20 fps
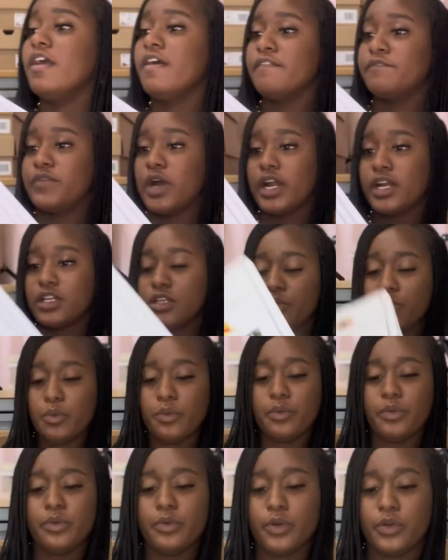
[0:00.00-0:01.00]
Finally,
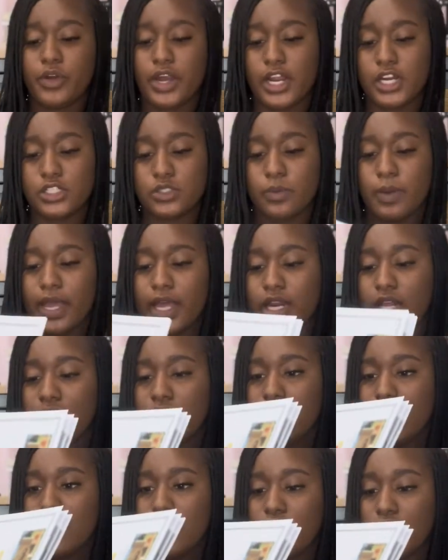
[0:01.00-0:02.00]
when we were
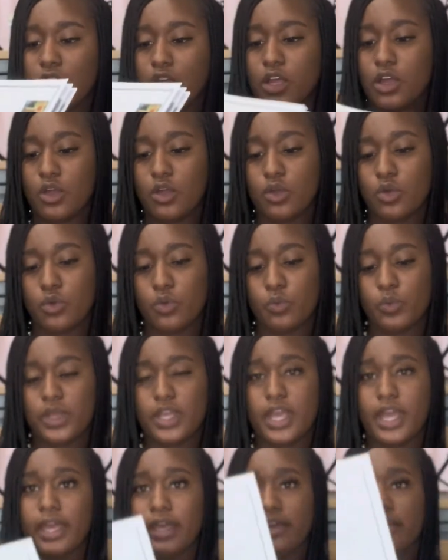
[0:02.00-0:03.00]
graduating,
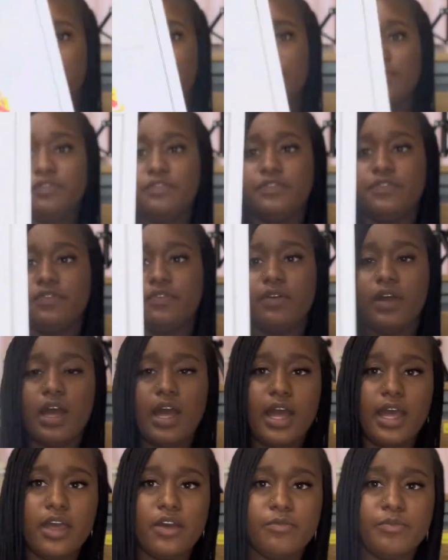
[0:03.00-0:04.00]

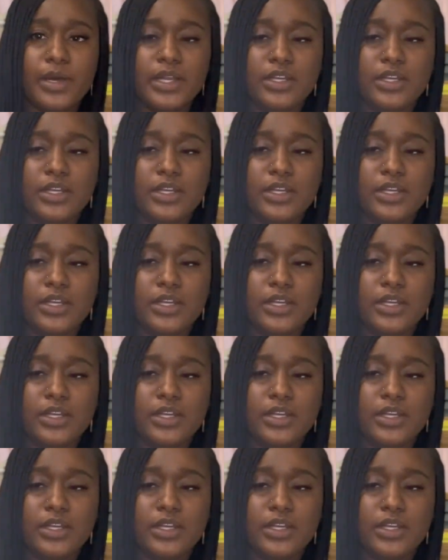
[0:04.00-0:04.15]
I have my